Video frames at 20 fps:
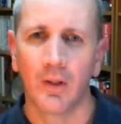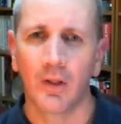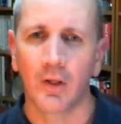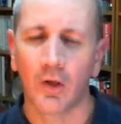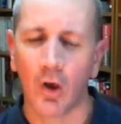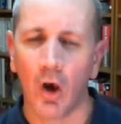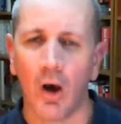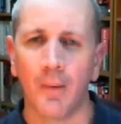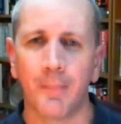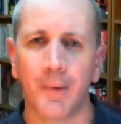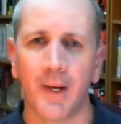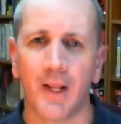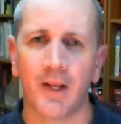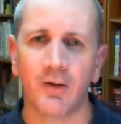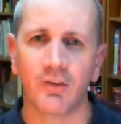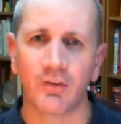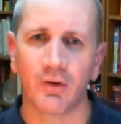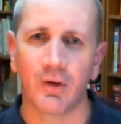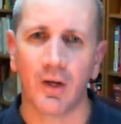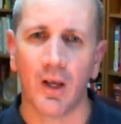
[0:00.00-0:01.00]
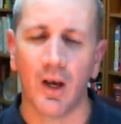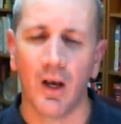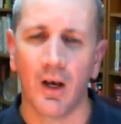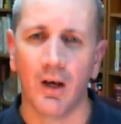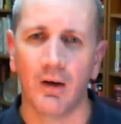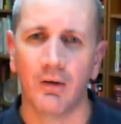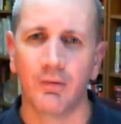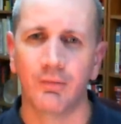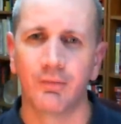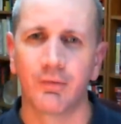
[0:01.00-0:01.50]
combination
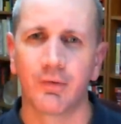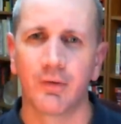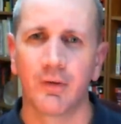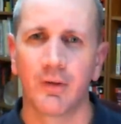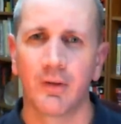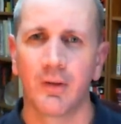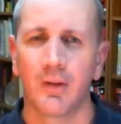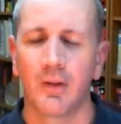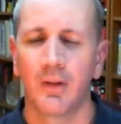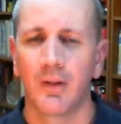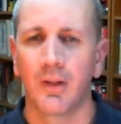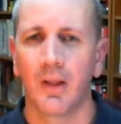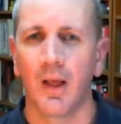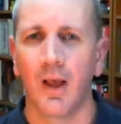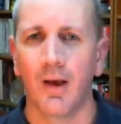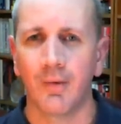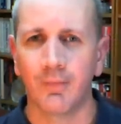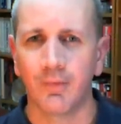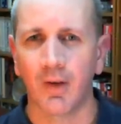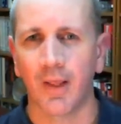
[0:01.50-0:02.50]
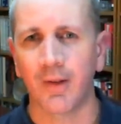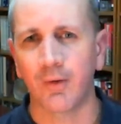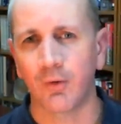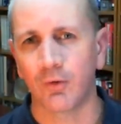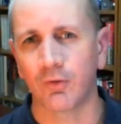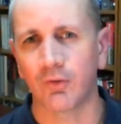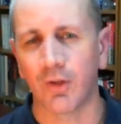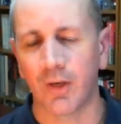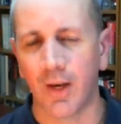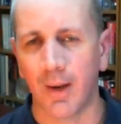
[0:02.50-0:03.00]
of of
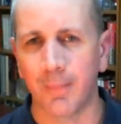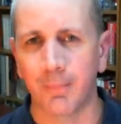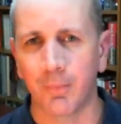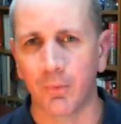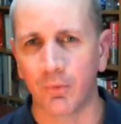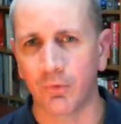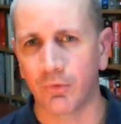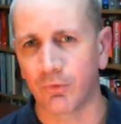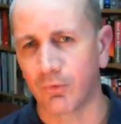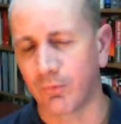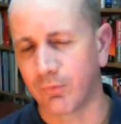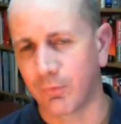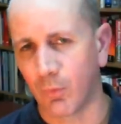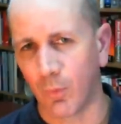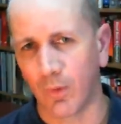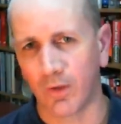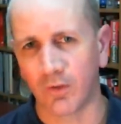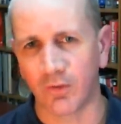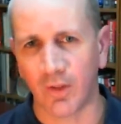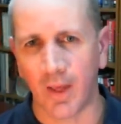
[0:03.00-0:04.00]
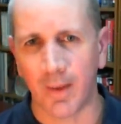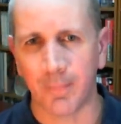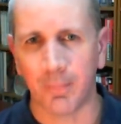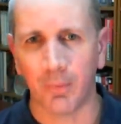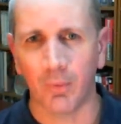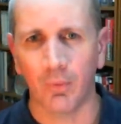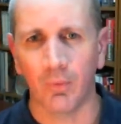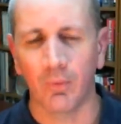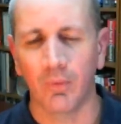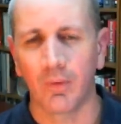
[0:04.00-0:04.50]
letters and numbers. For
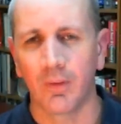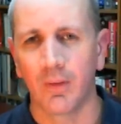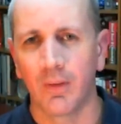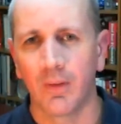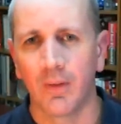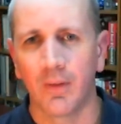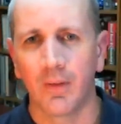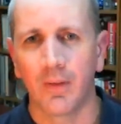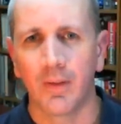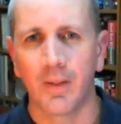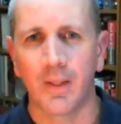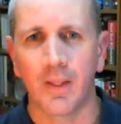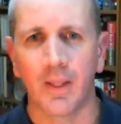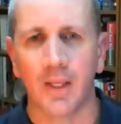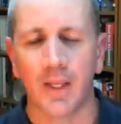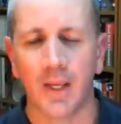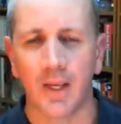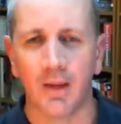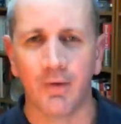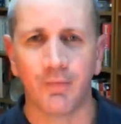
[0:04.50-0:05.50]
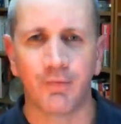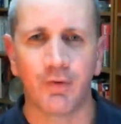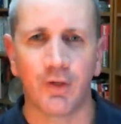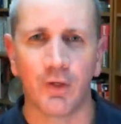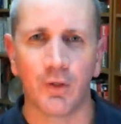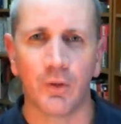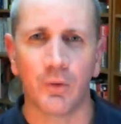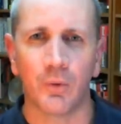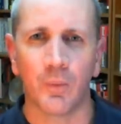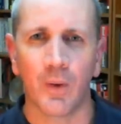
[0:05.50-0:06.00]
example, if
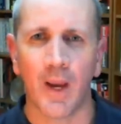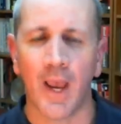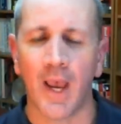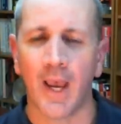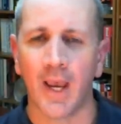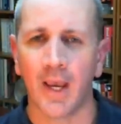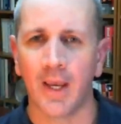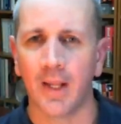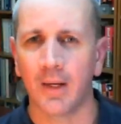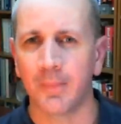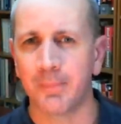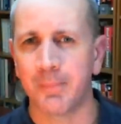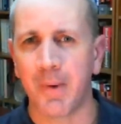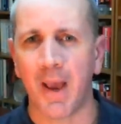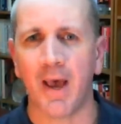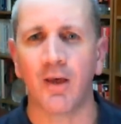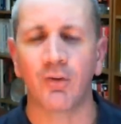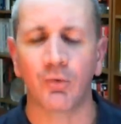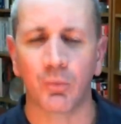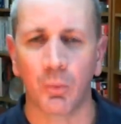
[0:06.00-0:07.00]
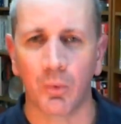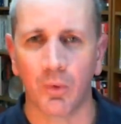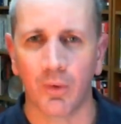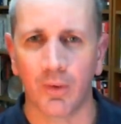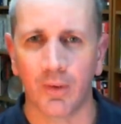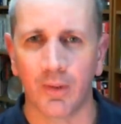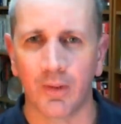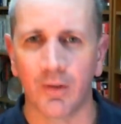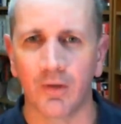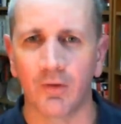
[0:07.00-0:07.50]
you had
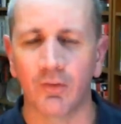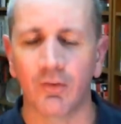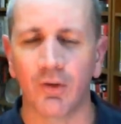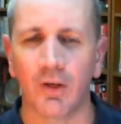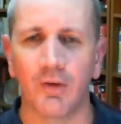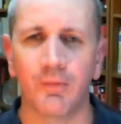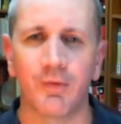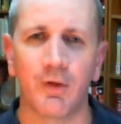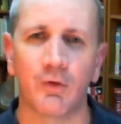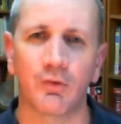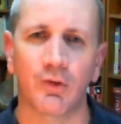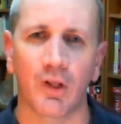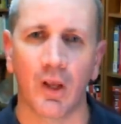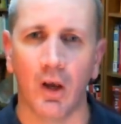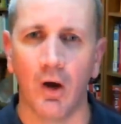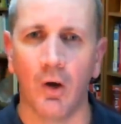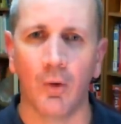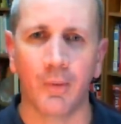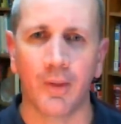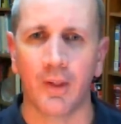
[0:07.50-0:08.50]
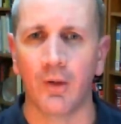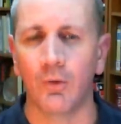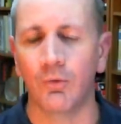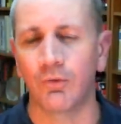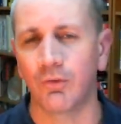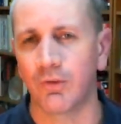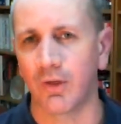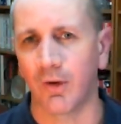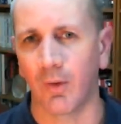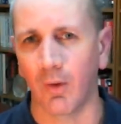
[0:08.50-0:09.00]
password and instead of using O, you use
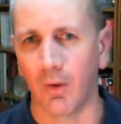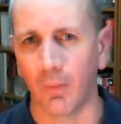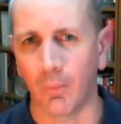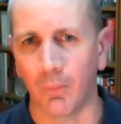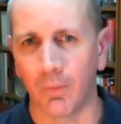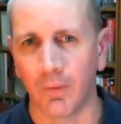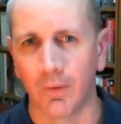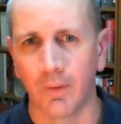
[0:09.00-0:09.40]
0.